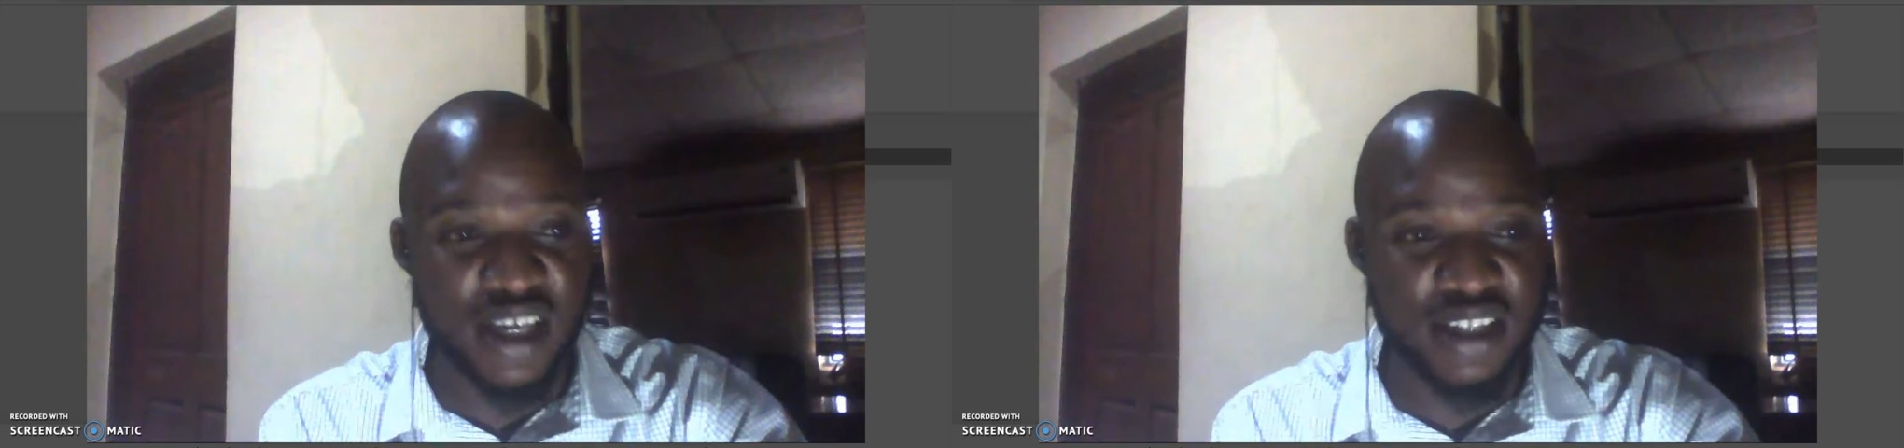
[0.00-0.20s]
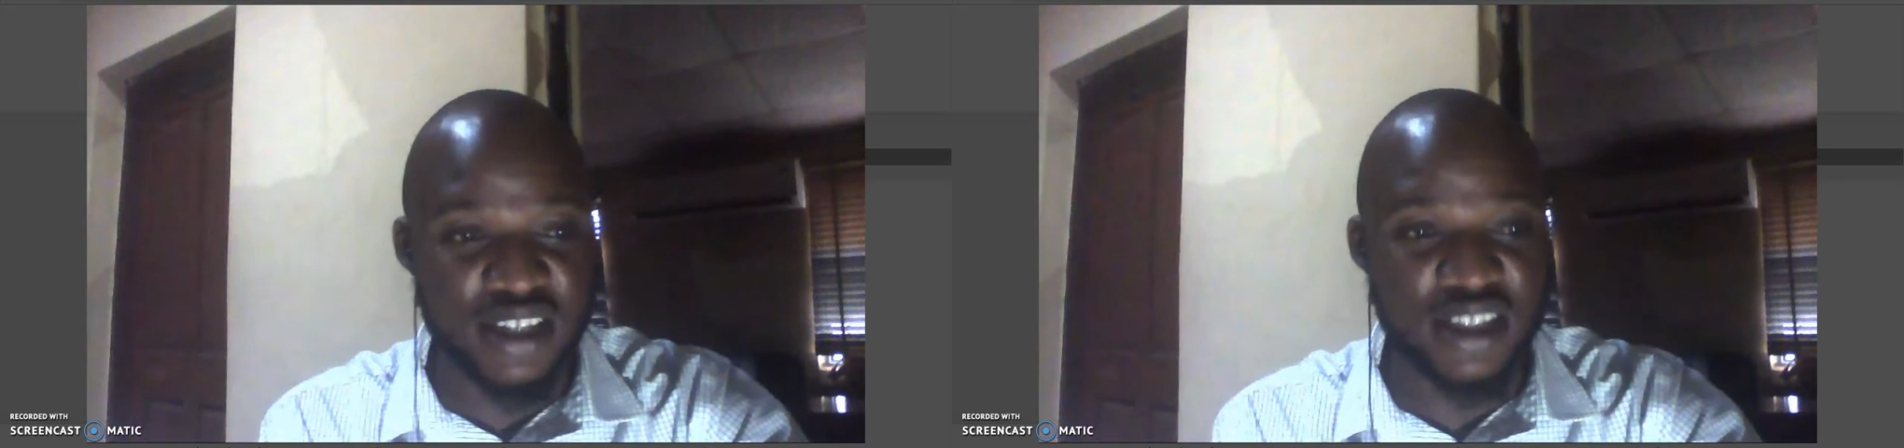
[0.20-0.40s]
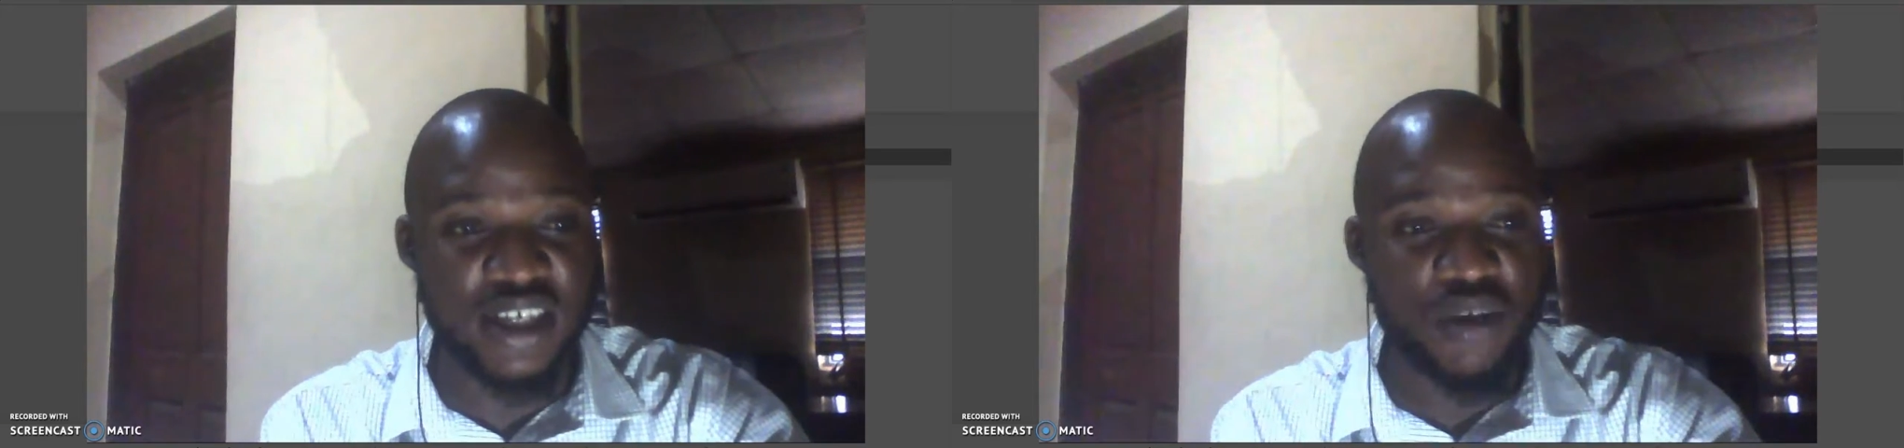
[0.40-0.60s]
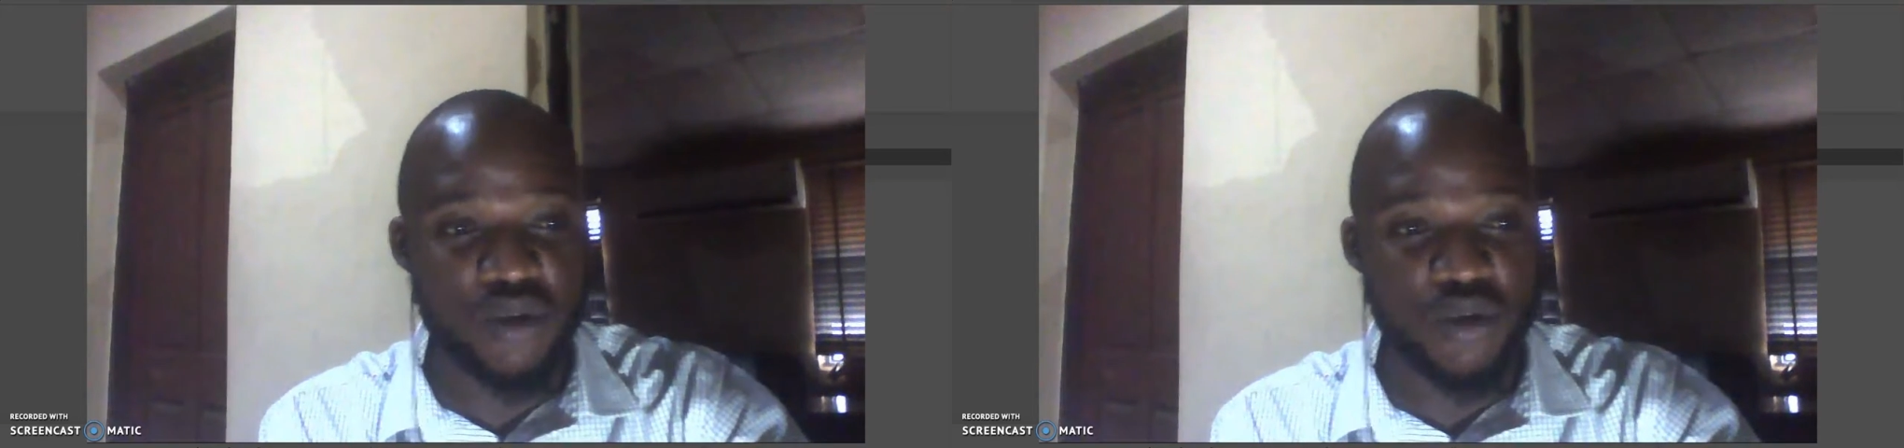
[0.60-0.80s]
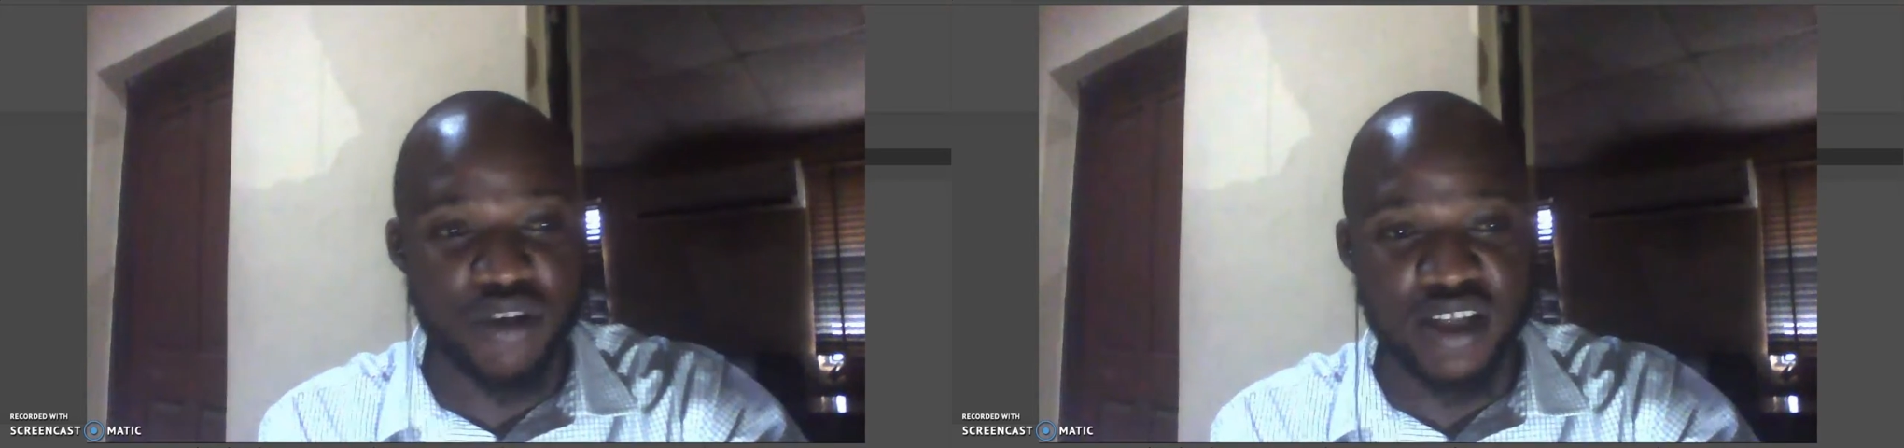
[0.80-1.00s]
a
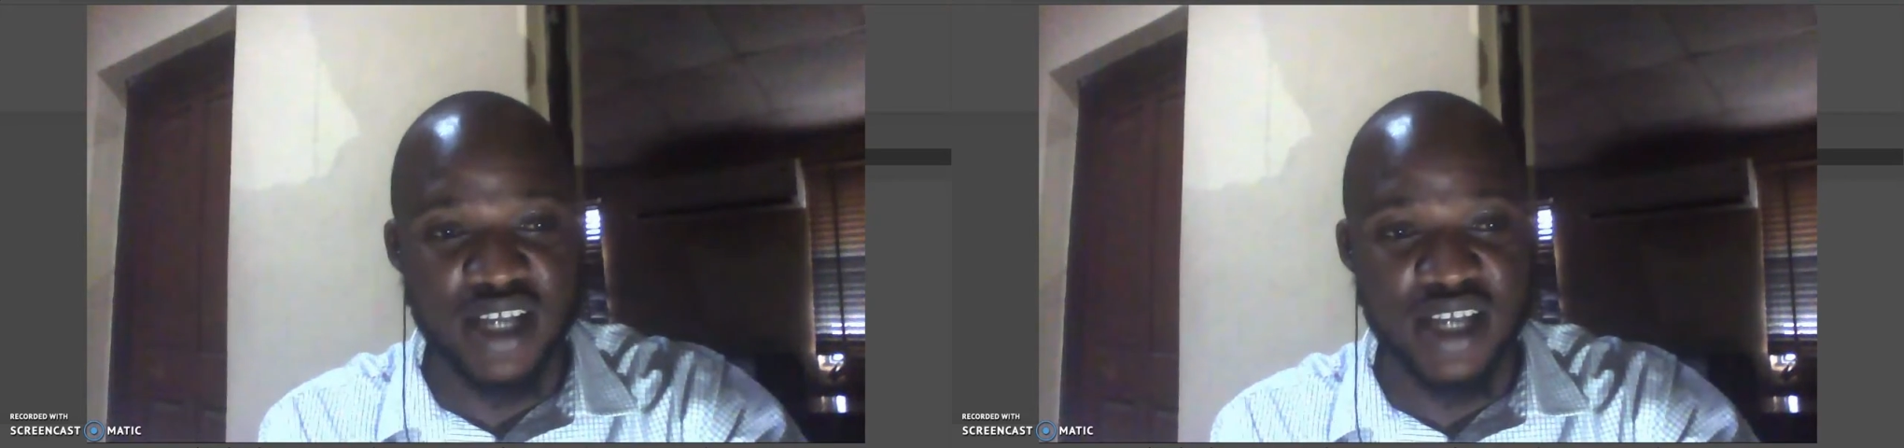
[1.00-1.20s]
wallet